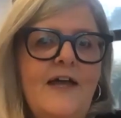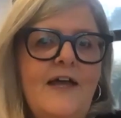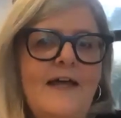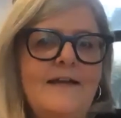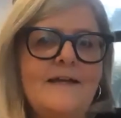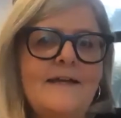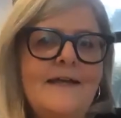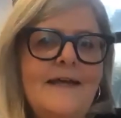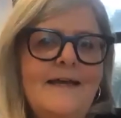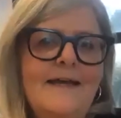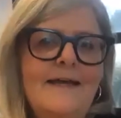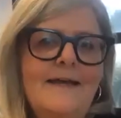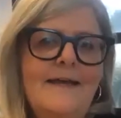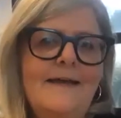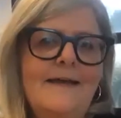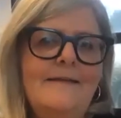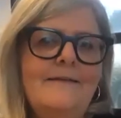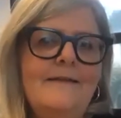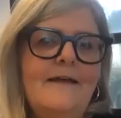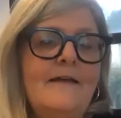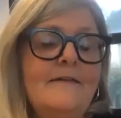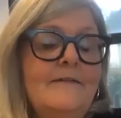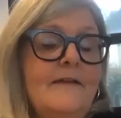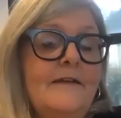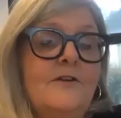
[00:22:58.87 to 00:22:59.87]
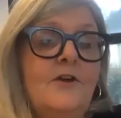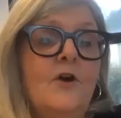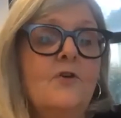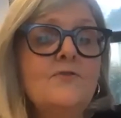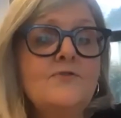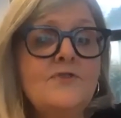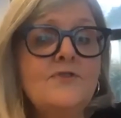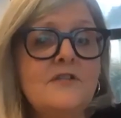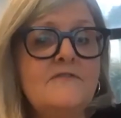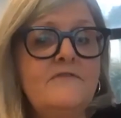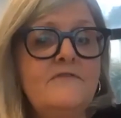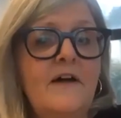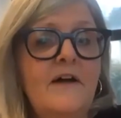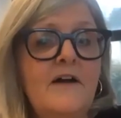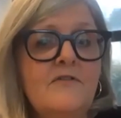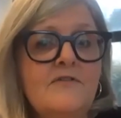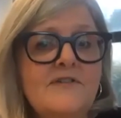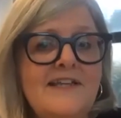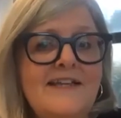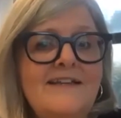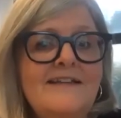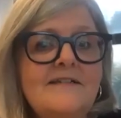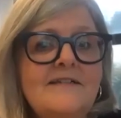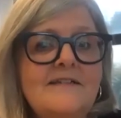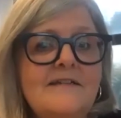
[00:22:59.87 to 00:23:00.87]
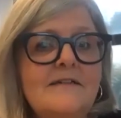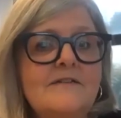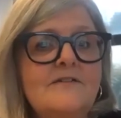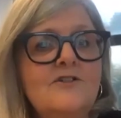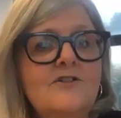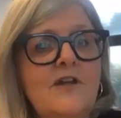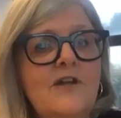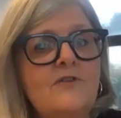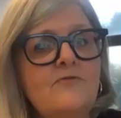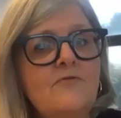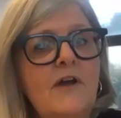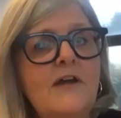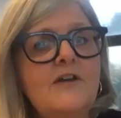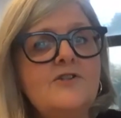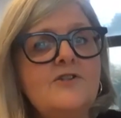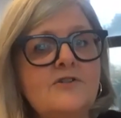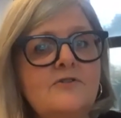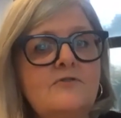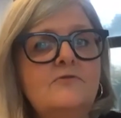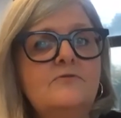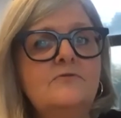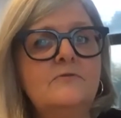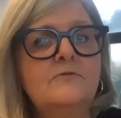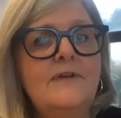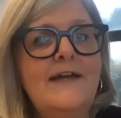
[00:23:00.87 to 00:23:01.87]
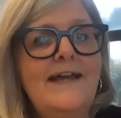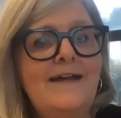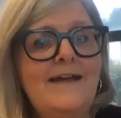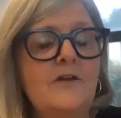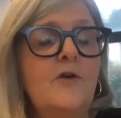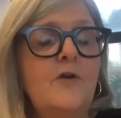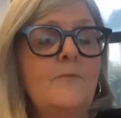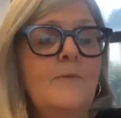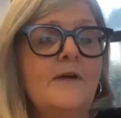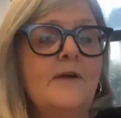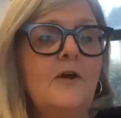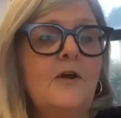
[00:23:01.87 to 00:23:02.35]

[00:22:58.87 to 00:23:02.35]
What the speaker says: And it goes as far as intergenerational economic